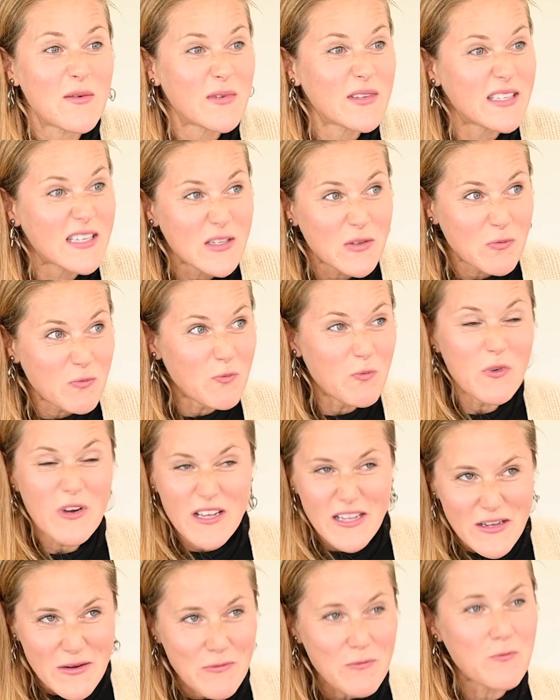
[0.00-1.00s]
it was this
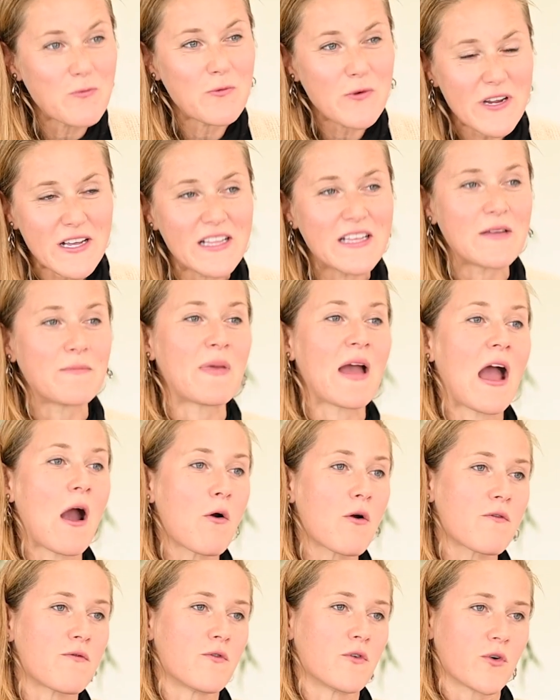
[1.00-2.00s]
really really
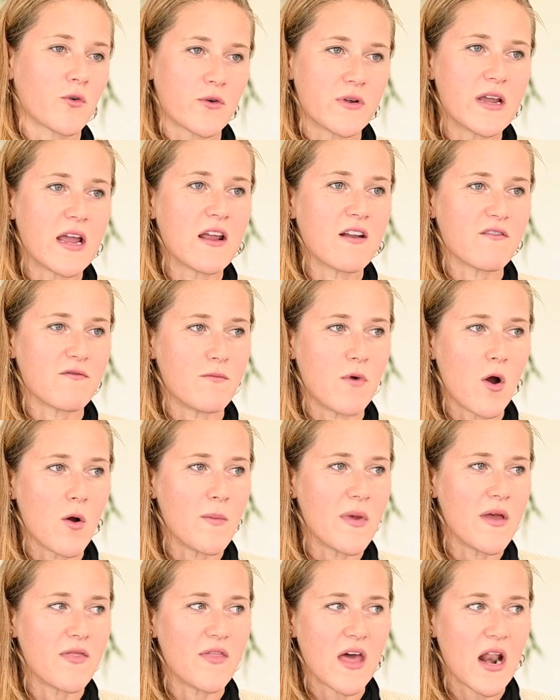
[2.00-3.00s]
powerful creative
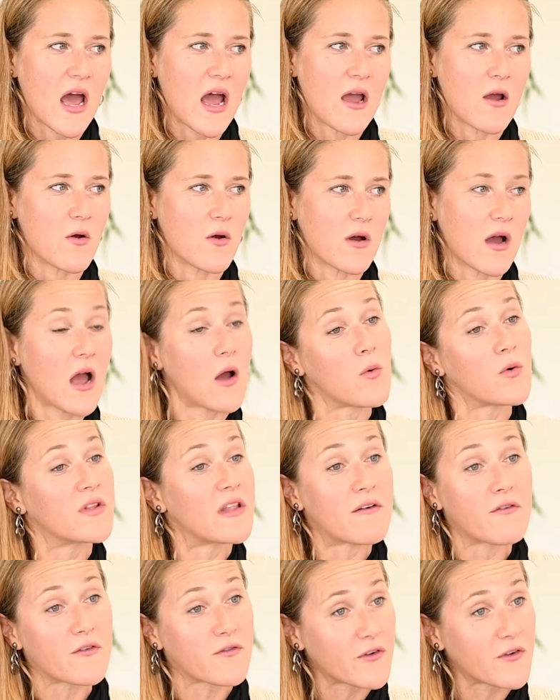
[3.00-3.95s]
moment that i i will never